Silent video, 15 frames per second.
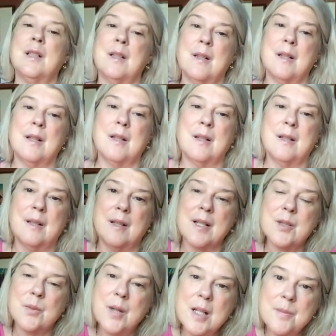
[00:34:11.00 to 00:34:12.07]

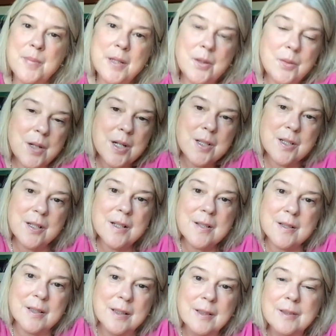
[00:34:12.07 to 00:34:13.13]
That's quite a big question,
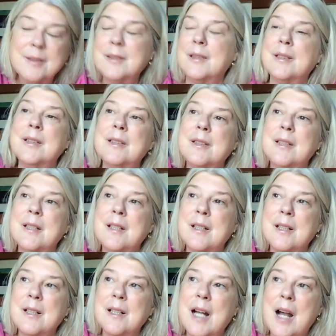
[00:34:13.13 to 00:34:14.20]
isn't it?
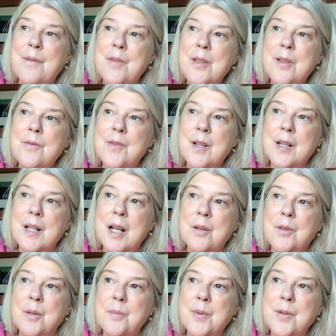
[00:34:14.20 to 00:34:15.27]
Have you figured out
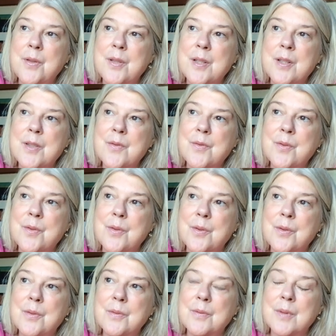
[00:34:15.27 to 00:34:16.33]
what beauty is
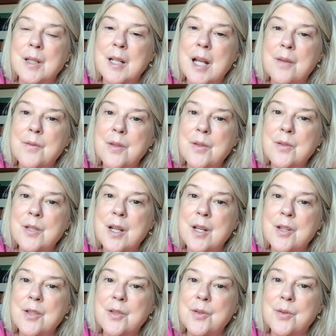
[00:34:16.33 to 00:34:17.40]
for? And have you
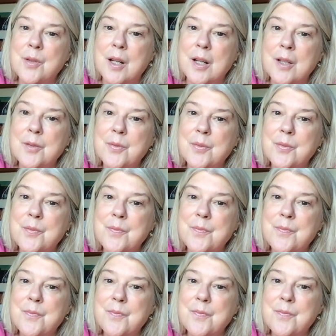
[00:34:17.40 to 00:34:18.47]
changed your life?
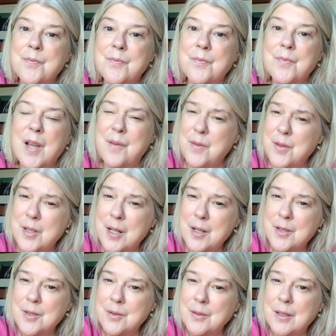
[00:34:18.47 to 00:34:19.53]
Have you
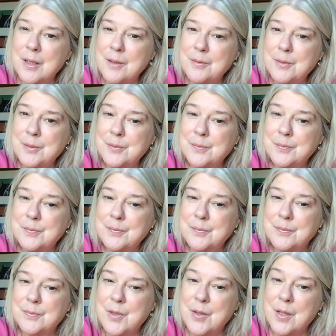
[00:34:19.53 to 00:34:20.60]
changed your life?
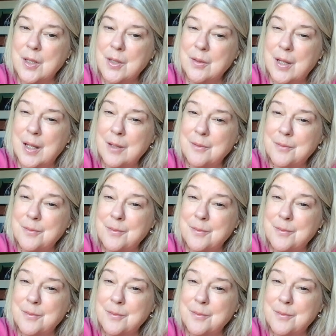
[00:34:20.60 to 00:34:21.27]
Do you think you have?